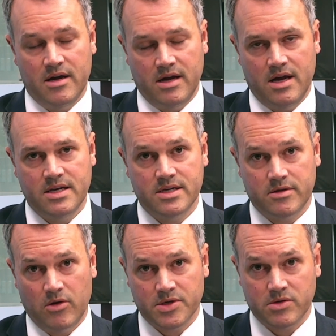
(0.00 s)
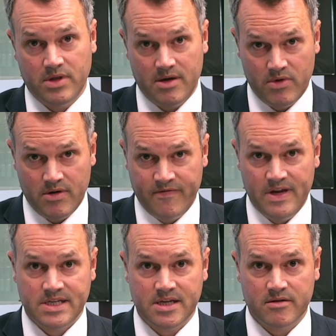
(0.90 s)
And also that we are
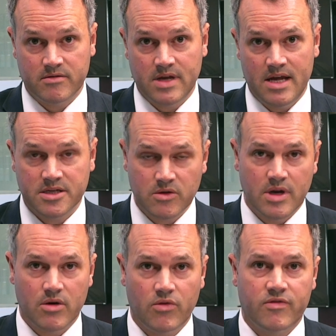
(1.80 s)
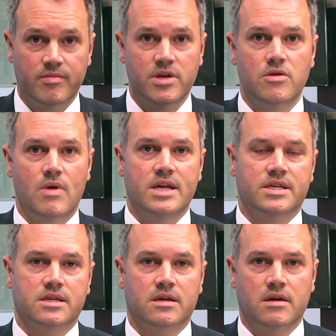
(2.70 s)
facing slowing growth from the
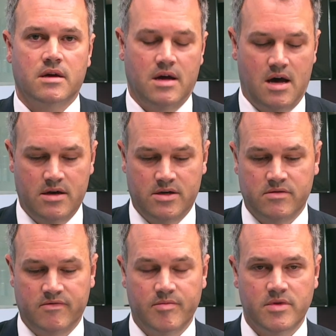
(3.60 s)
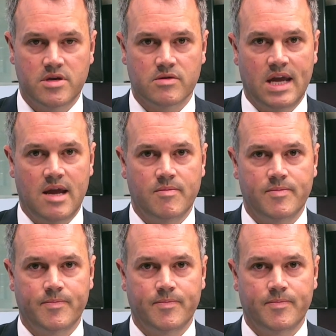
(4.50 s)
US and from the UK.